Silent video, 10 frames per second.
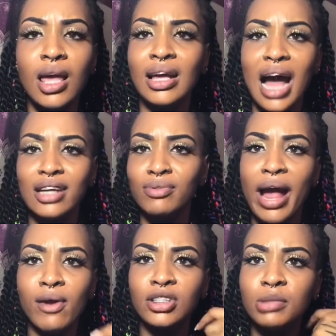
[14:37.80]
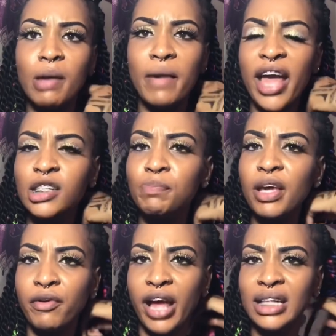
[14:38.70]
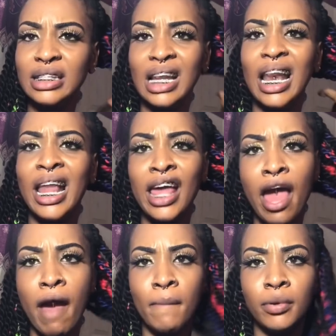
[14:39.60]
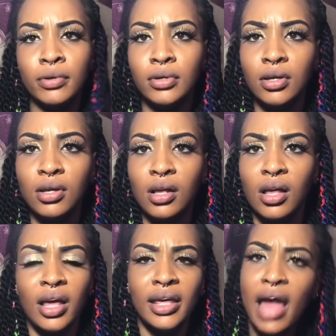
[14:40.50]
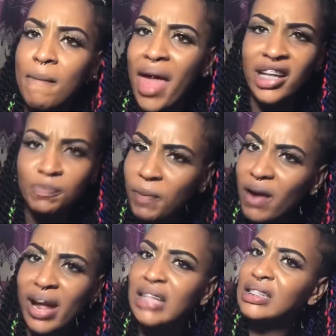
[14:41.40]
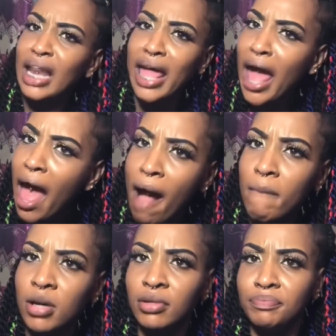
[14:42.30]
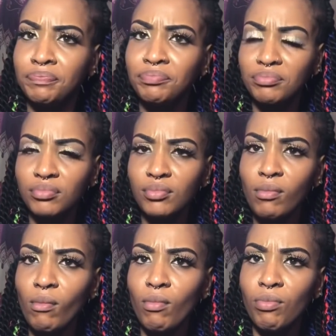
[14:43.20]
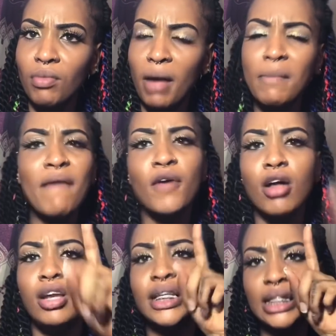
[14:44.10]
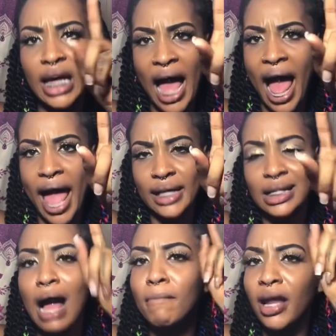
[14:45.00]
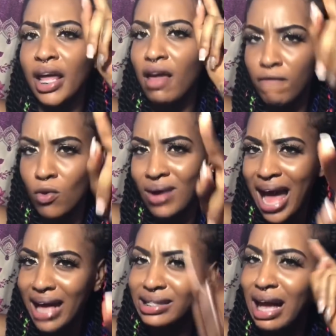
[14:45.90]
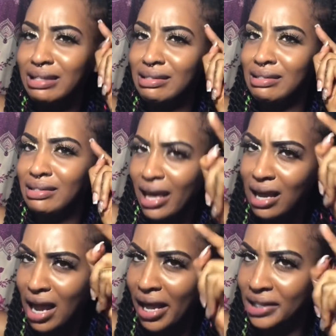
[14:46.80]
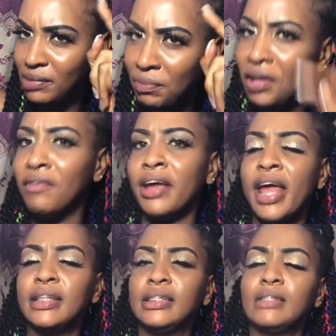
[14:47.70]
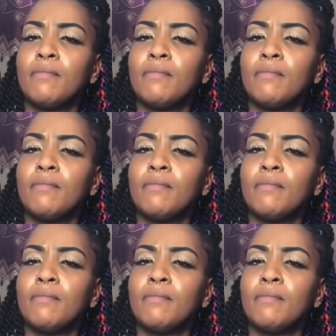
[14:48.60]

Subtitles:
Because right now she make me experience lame. Yeah, me experience lame. Me have got, listen guys, I'm going to give you guys a second experience.